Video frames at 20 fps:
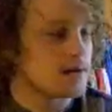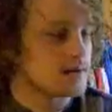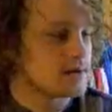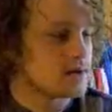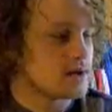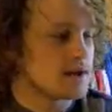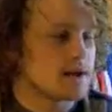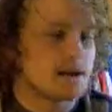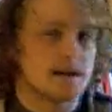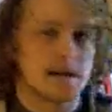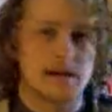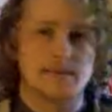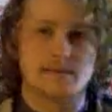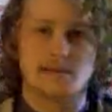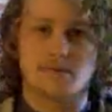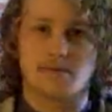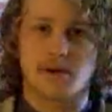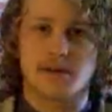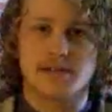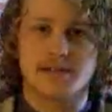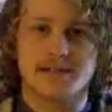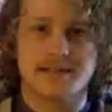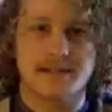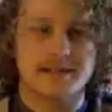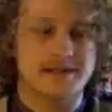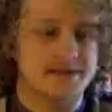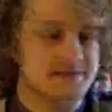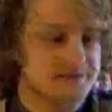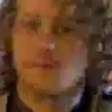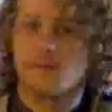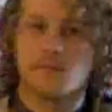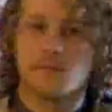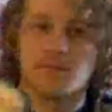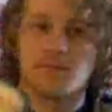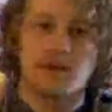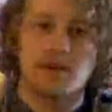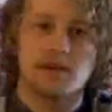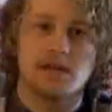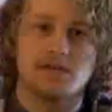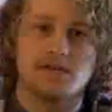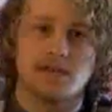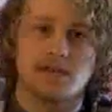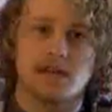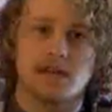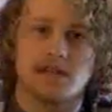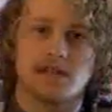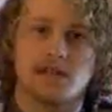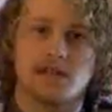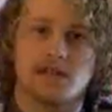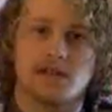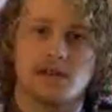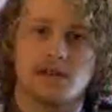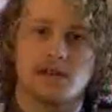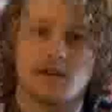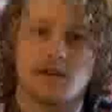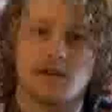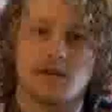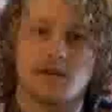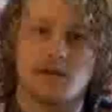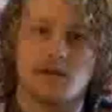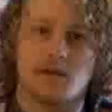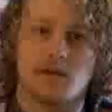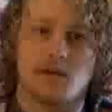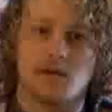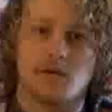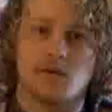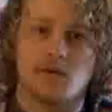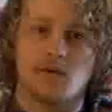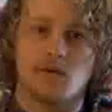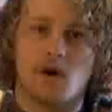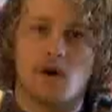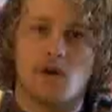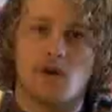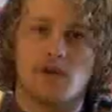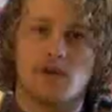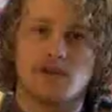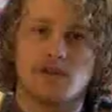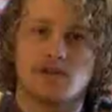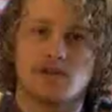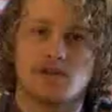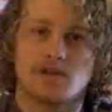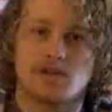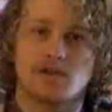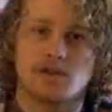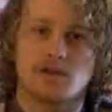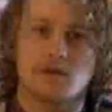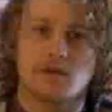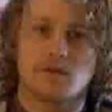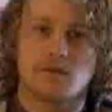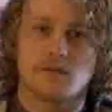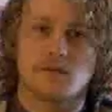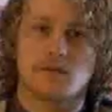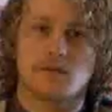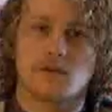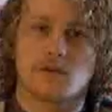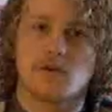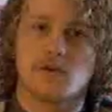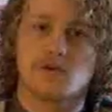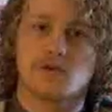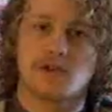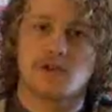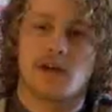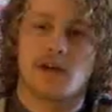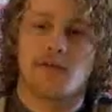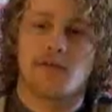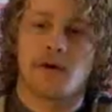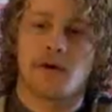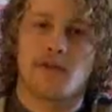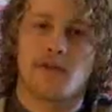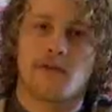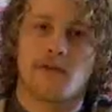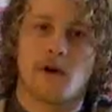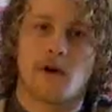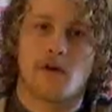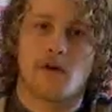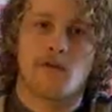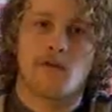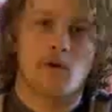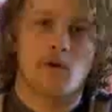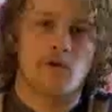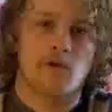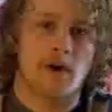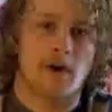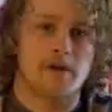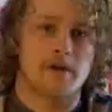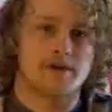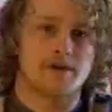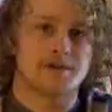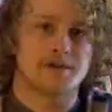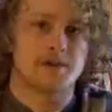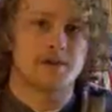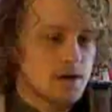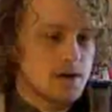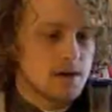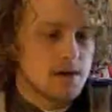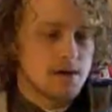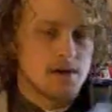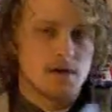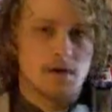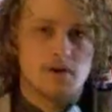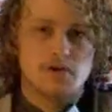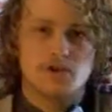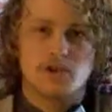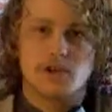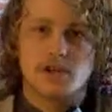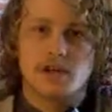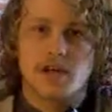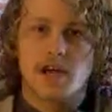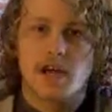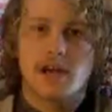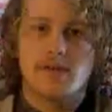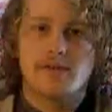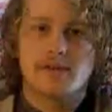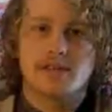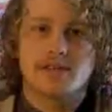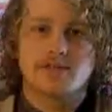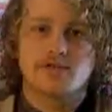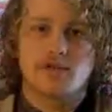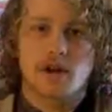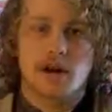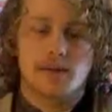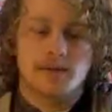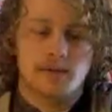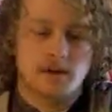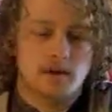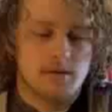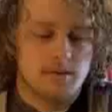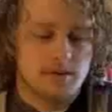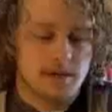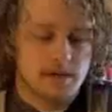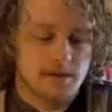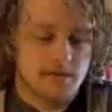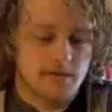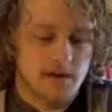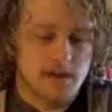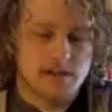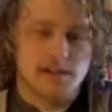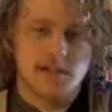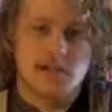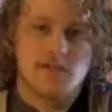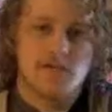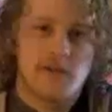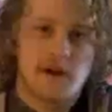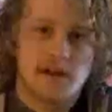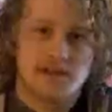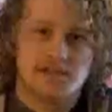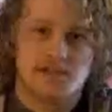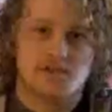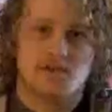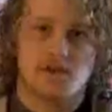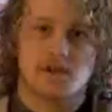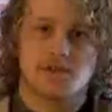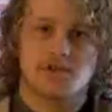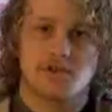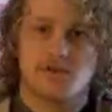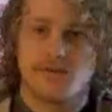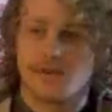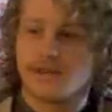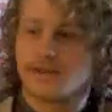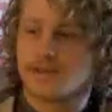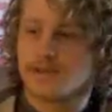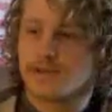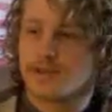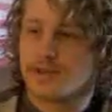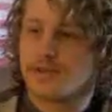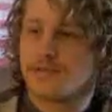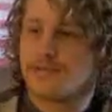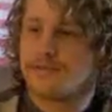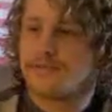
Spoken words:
He kidnaps the president. Believes that all these clues left by our forefathers. He goes in a cave and gets trapped there, but then he finds the treasure eventually.